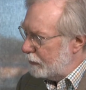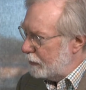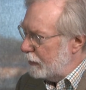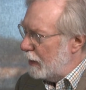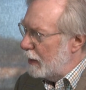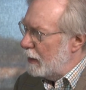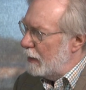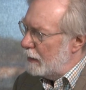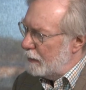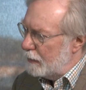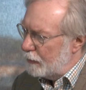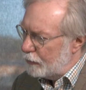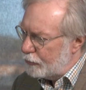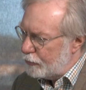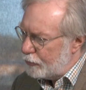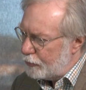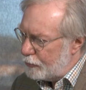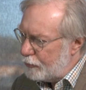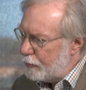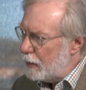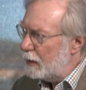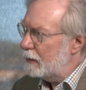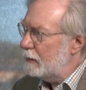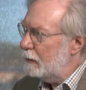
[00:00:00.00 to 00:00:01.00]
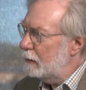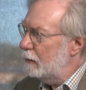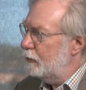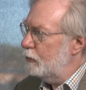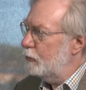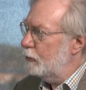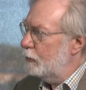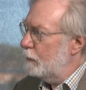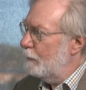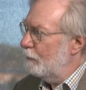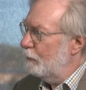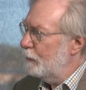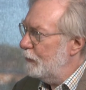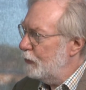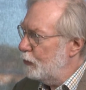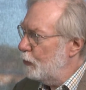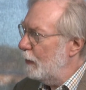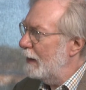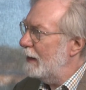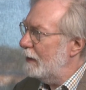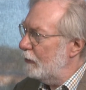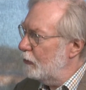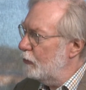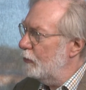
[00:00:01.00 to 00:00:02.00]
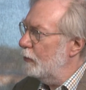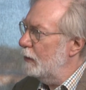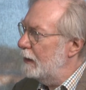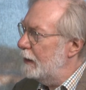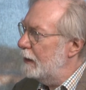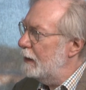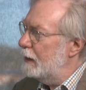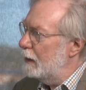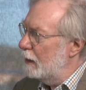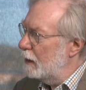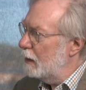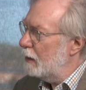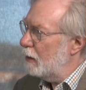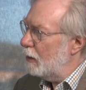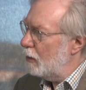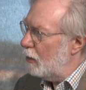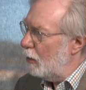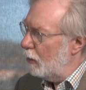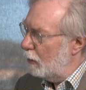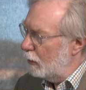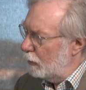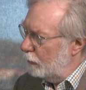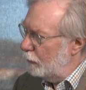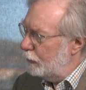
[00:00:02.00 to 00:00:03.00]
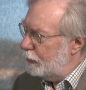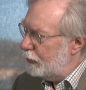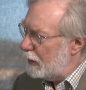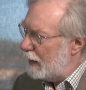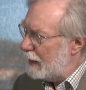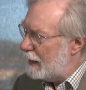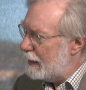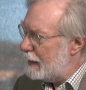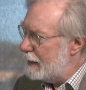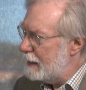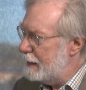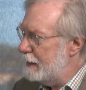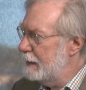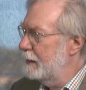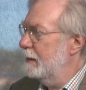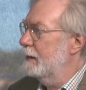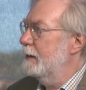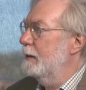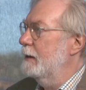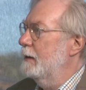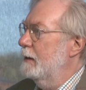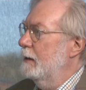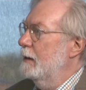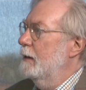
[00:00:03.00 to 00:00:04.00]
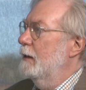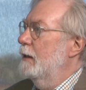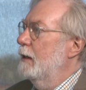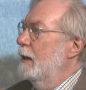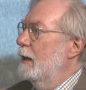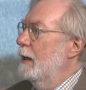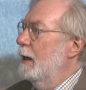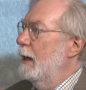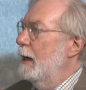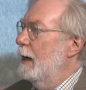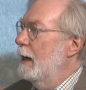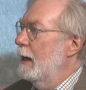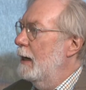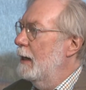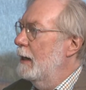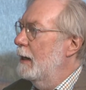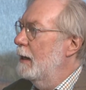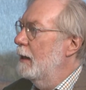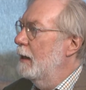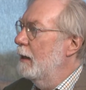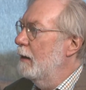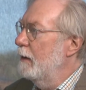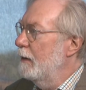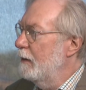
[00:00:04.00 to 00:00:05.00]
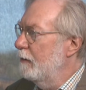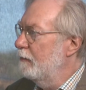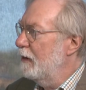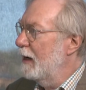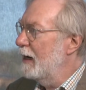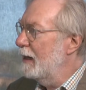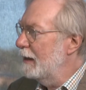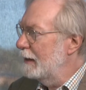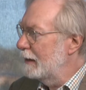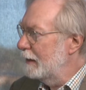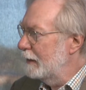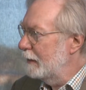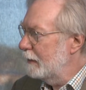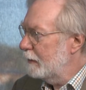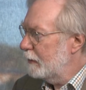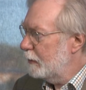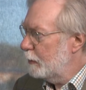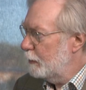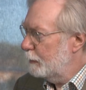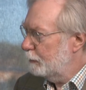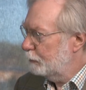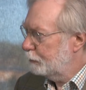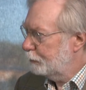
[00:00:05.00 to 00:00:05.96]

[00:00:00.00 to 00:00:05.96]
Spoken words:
And the struggle to actually contain the violent,